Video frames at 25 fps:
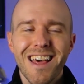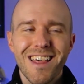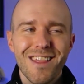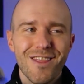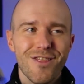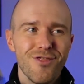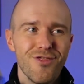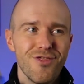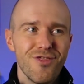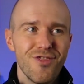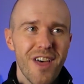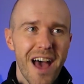
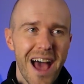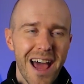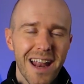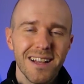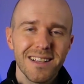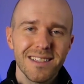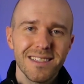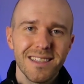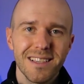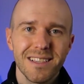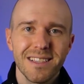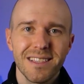That
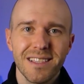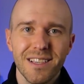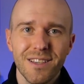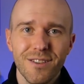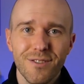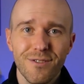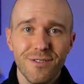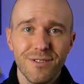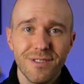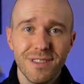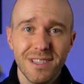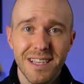is the
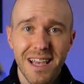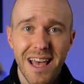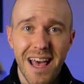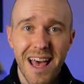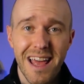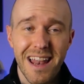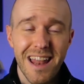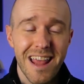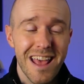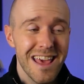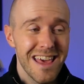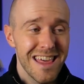skill
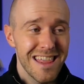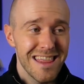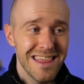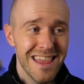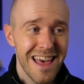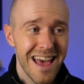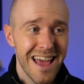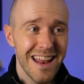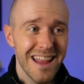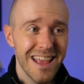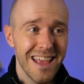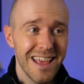set
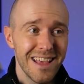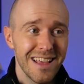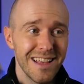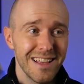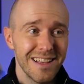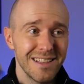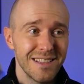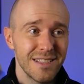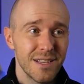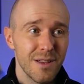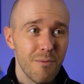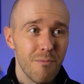that
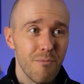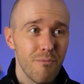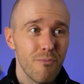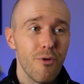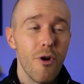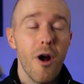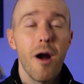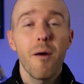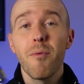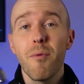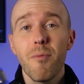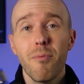is
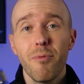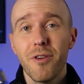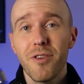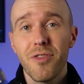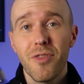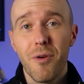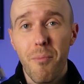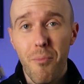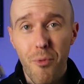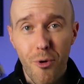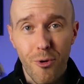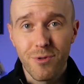probably
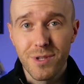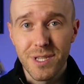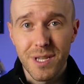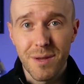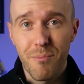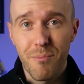the most